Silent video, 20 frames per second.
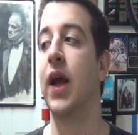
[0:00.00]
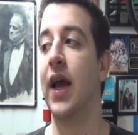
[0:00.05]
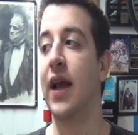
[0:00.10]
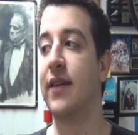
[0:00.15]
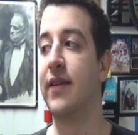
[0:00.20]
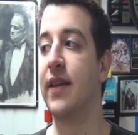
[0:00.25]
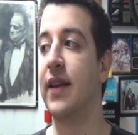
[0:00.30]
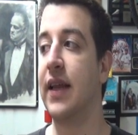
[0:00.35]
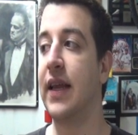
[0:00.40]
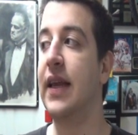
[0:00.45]

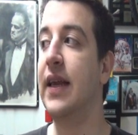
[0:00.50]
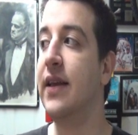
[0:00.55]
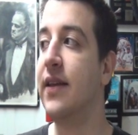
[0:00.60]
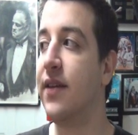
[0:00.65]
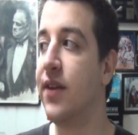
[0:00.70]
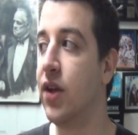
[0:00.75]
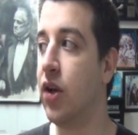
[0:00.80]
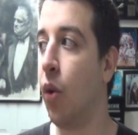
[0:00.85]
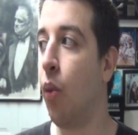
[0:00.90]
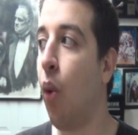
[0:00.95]
It's
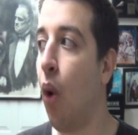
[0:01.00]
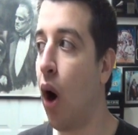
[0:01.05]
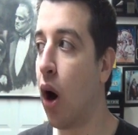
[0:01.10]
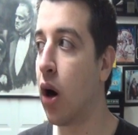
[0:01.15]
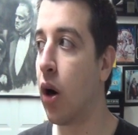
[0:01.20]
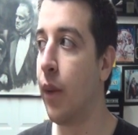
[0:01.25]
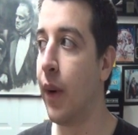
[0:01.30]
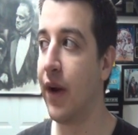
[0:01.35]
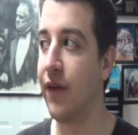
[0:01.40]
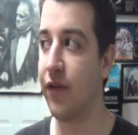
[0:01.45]
easy to
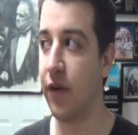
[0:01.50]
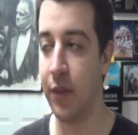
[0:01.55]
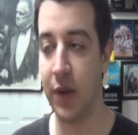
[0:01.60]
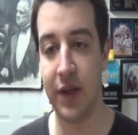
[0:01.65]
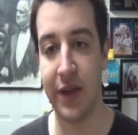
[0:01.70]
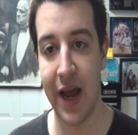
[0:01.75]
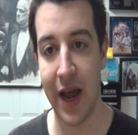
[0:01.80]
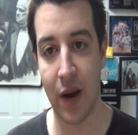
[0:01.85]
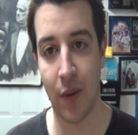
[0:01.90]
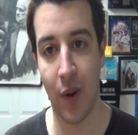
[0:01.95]
walk away from a
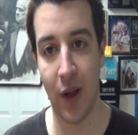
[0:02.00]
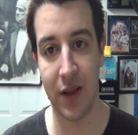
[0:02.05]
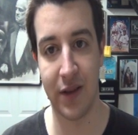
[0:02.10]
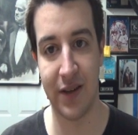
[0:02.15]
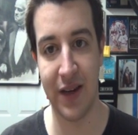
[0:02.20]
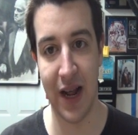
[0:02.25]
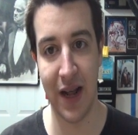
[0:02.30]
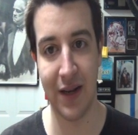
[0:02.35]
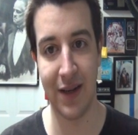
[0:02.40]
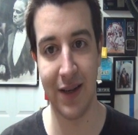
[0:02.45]
deck while
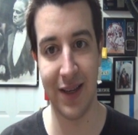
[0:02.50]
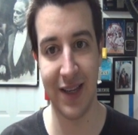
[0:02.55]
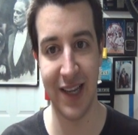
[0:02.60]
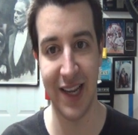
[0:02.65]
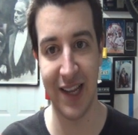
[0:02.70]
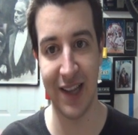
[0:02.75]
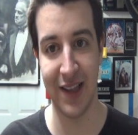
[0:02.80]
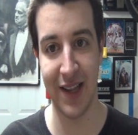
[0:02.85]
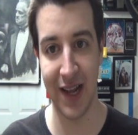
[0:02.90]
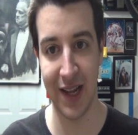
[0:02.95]
it's not
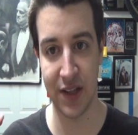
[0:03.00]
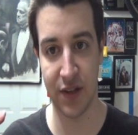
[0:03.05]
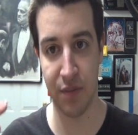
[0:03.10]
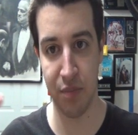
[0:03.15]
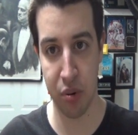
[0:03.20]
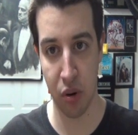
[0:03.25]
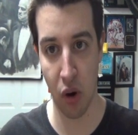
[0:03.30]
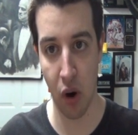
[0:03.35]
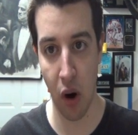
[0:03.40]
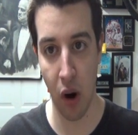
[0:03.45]
in its
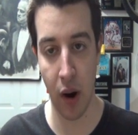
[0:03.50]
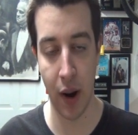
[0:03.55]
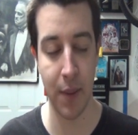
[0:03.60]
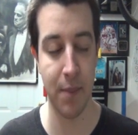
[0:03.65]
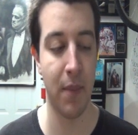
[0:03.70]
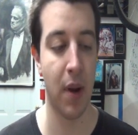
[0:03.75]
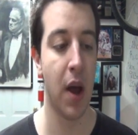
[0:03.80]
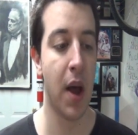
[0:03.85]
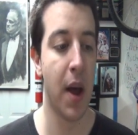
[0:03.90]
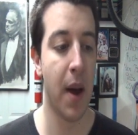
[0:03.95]

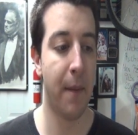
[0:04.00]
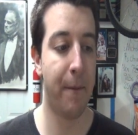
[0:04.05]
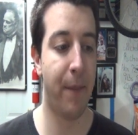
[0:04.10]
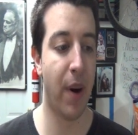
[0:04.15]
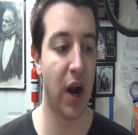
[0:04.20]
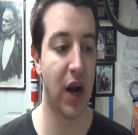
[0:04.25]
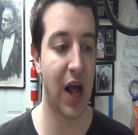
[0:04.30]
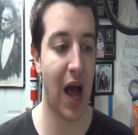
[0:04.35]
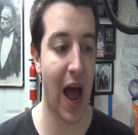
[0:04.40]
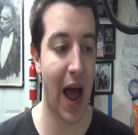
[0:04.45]
prime,
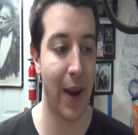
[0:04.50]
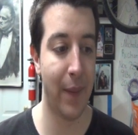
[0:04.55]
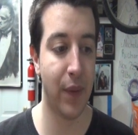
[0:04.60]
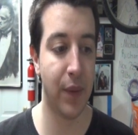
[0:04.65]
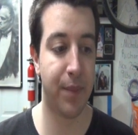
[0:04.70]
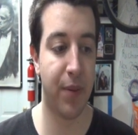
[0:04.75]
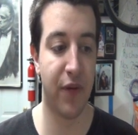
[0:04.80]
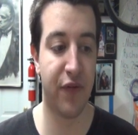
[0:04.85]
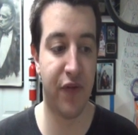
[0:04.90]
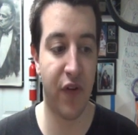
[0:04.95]
but I
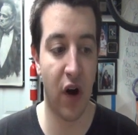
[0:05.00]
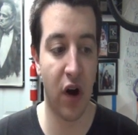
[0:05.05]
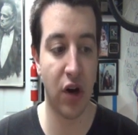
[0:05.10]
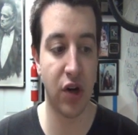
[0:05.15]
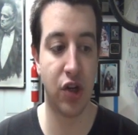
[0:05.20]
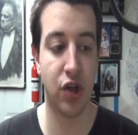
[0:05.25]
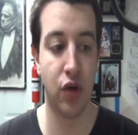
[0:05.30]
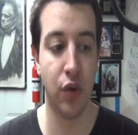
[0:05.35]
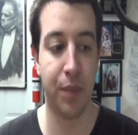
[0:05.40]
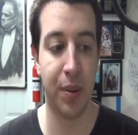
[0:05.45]
would prefer
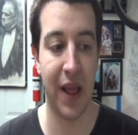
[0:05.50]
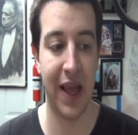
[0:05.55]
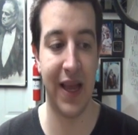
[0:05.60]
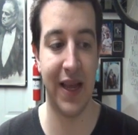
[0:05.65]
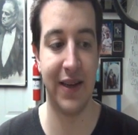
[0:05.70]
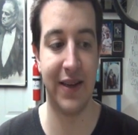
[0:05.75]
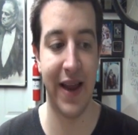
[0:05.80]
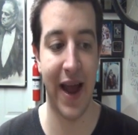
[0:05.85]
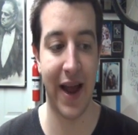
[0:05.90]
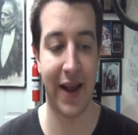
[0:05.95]
to play
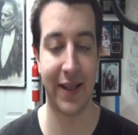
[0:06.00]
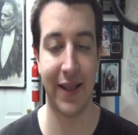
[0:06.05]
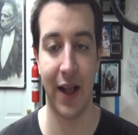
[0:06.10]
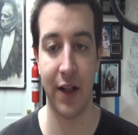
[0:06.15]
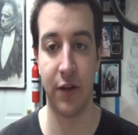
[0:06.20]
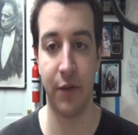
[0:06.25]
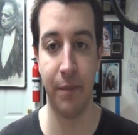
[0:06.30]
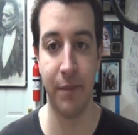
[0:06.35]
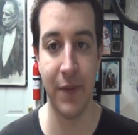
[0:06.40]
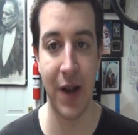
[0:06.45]
a deck
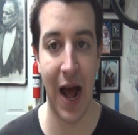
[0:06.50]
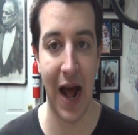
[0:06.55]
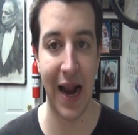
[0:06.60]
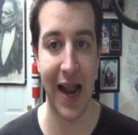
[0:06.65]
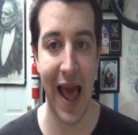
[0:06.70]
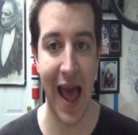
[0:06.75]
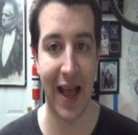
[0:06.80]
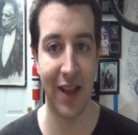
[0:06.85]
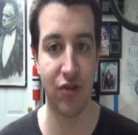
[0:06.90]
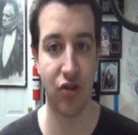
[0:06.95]
that's not
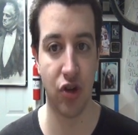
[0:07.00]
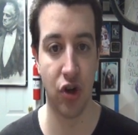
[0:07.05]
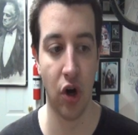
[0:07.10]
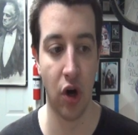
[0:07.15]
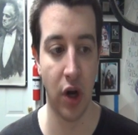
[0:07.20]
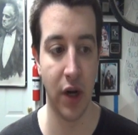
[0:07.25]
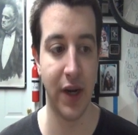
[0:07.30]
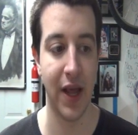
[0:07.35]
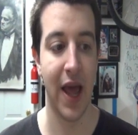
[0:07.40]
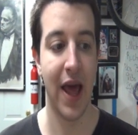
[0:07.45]
as
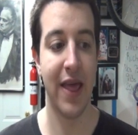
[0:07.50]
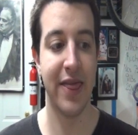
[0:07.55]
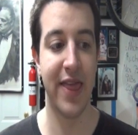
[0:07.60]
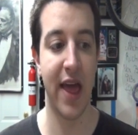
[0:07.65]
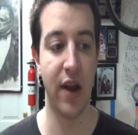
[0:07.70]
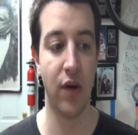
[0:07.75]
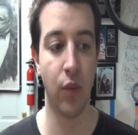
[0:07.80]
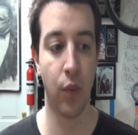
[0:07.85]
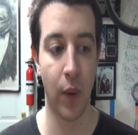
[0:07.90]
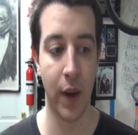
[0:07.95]
good
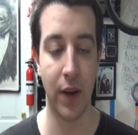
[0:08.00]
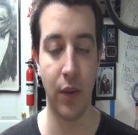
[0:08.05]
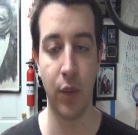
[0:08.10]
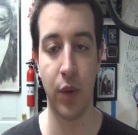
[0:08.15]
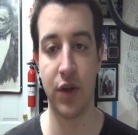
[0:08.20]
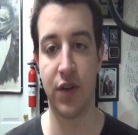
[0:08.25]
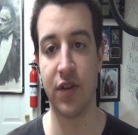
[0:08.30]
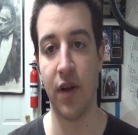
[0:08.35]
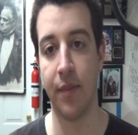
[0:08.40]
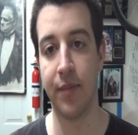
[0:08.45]
than win
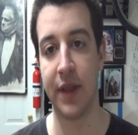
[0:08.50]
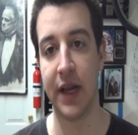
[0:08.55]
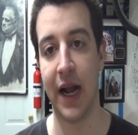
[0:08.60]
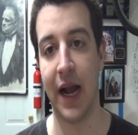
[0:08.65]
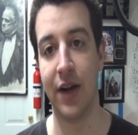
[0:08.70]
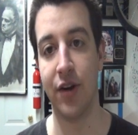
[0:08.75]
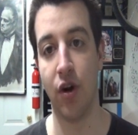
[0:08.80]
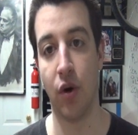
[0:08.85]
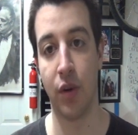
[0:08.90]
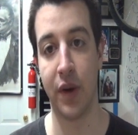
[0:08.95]
with something
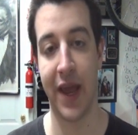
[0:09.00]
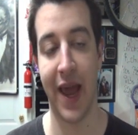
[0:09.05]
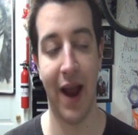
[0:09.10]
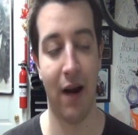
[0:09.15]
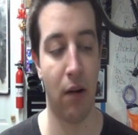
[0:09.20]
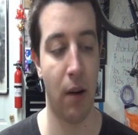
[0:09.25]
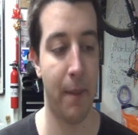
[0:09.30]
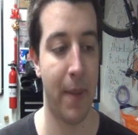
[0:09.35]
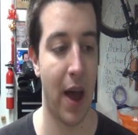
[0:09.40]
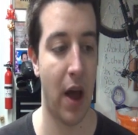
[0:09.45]
I don't
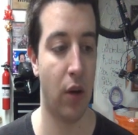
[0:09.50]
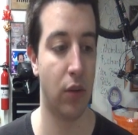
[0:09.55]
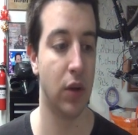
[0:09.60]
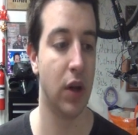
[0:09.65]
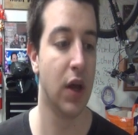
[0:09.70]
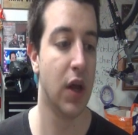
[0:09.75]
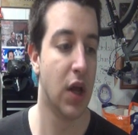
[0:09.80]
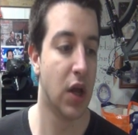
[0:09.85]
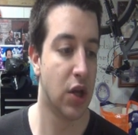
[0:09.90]
care about.